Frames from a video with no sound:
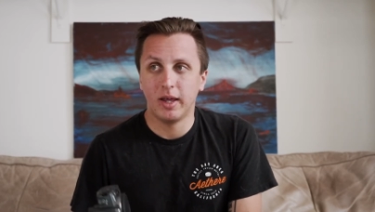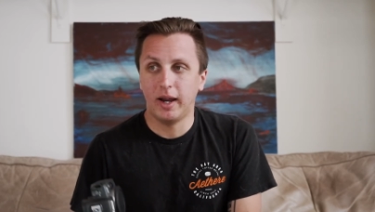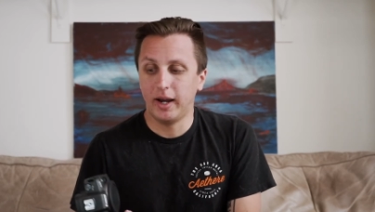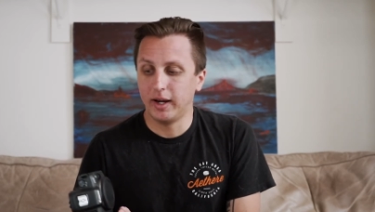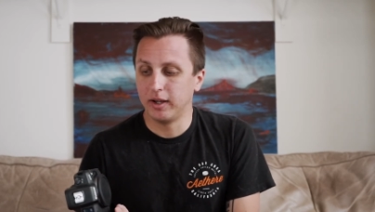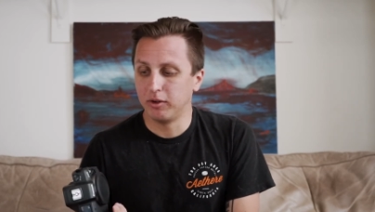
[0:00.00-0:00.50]

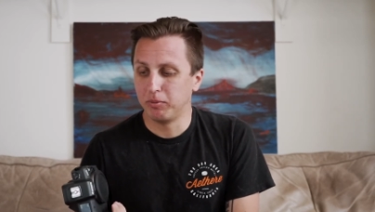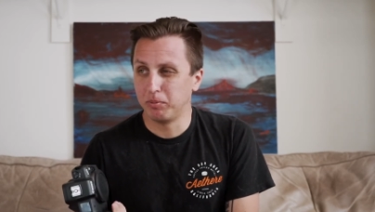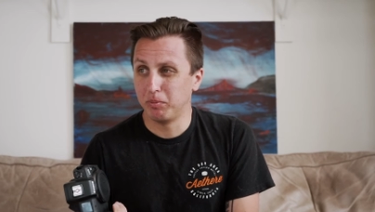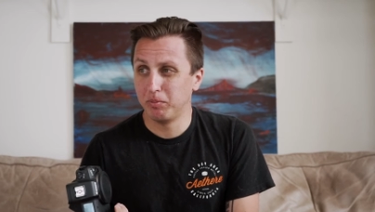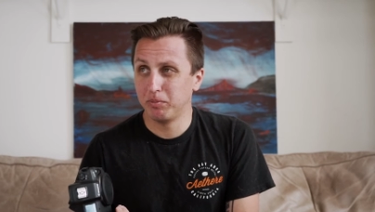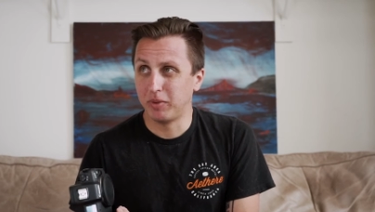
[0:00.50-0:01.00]
and
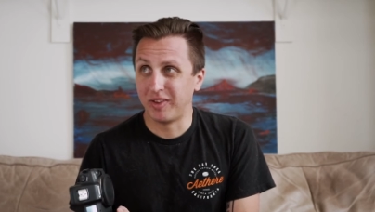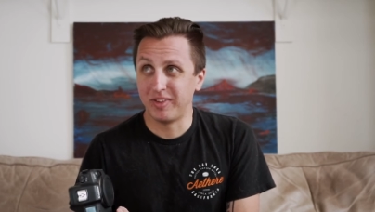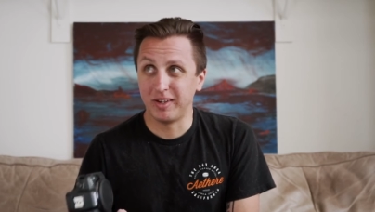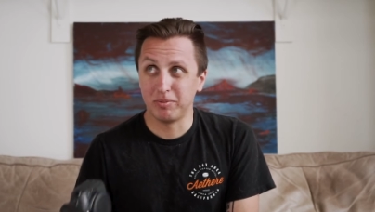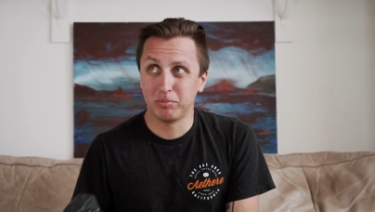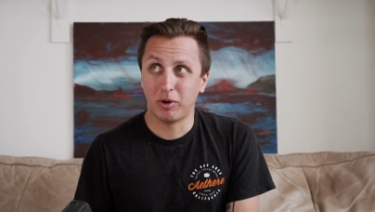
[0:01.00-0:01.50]
I
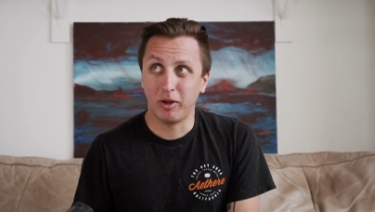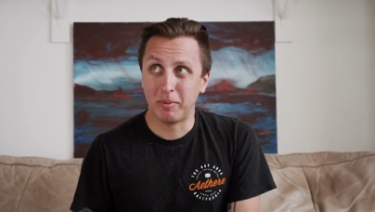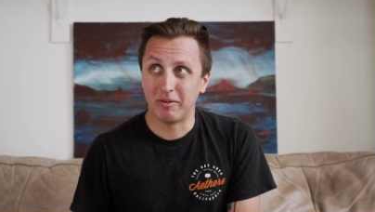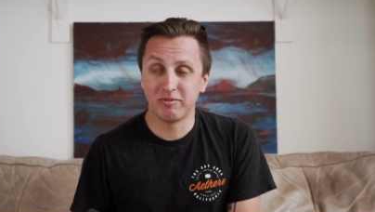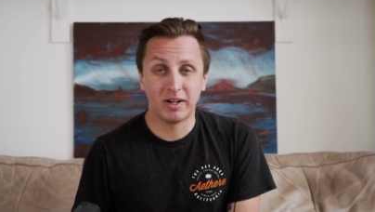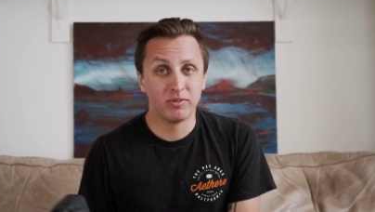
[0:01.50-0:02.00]
think
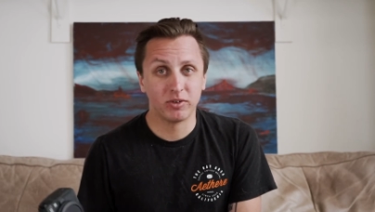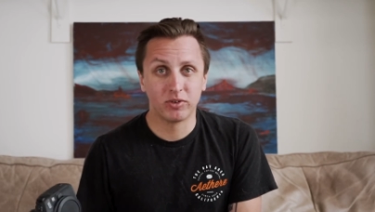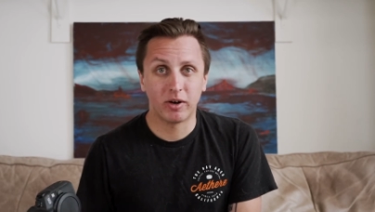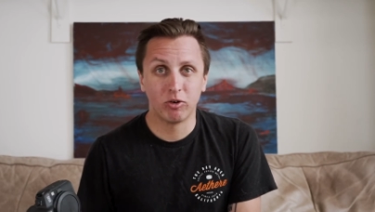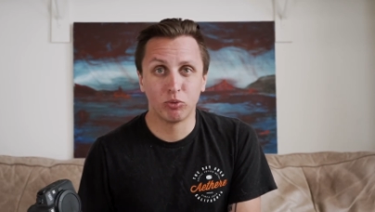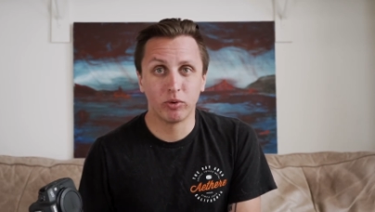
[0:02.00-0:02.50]
probably about five, six
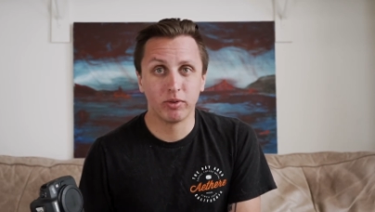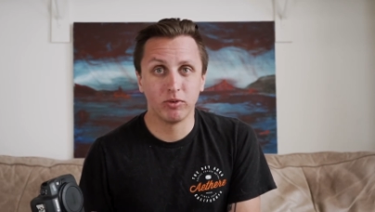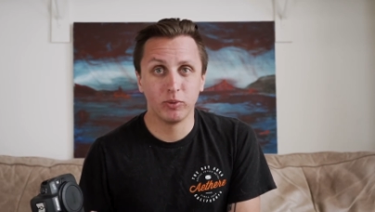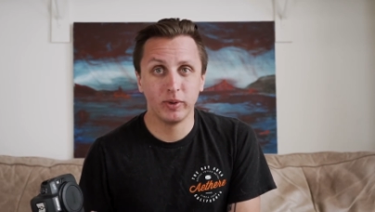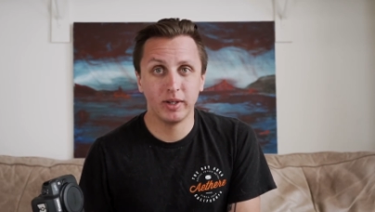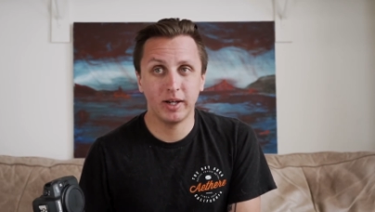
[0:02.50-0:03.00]
hours worth of
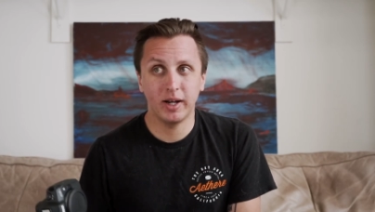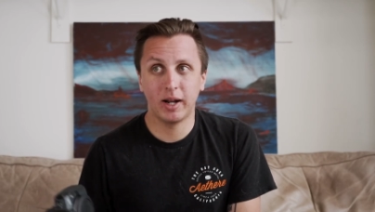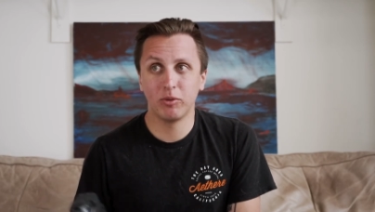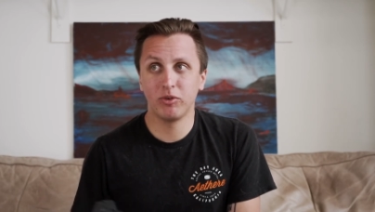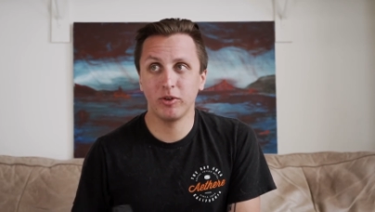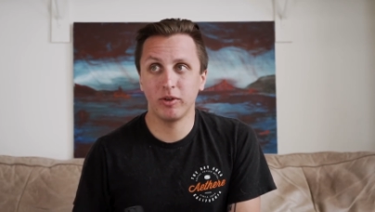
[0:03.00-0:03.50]
doing that, and
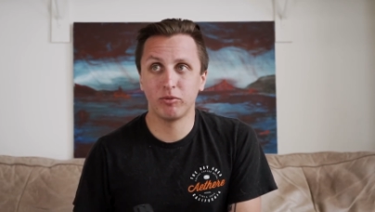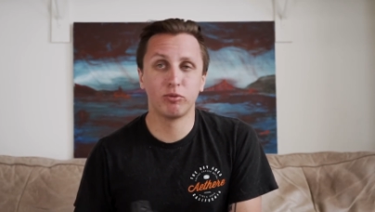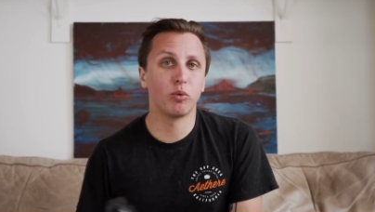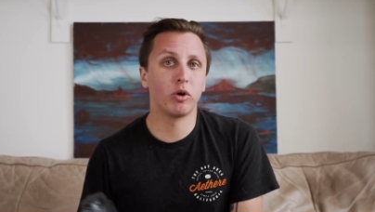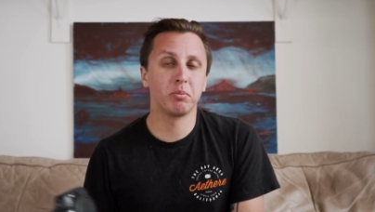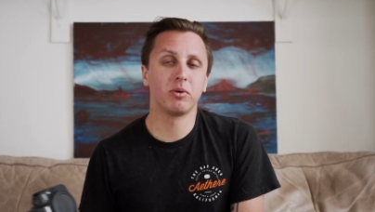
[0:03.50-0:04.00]
I was still at
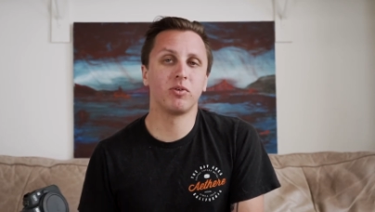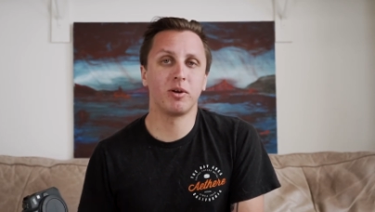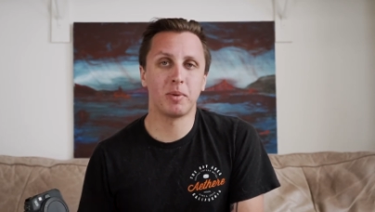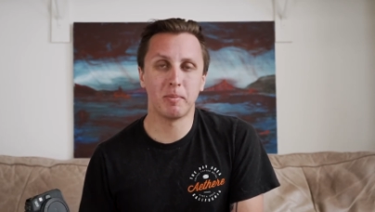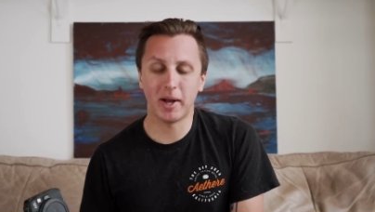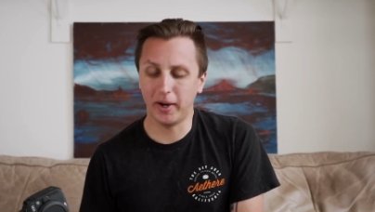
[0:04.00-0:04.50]
40%
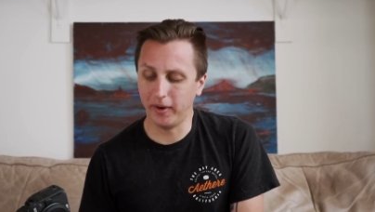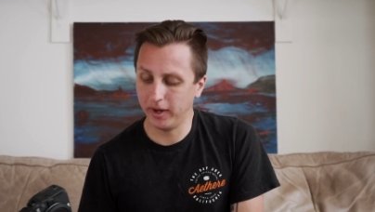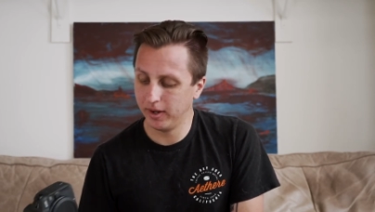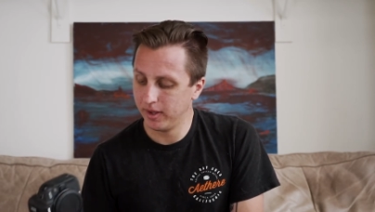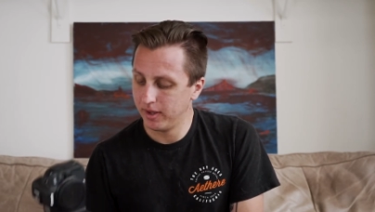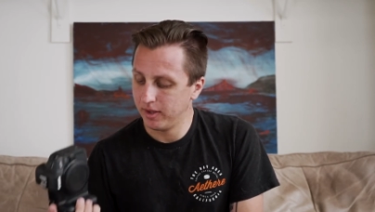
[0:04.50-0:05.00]
on my battery.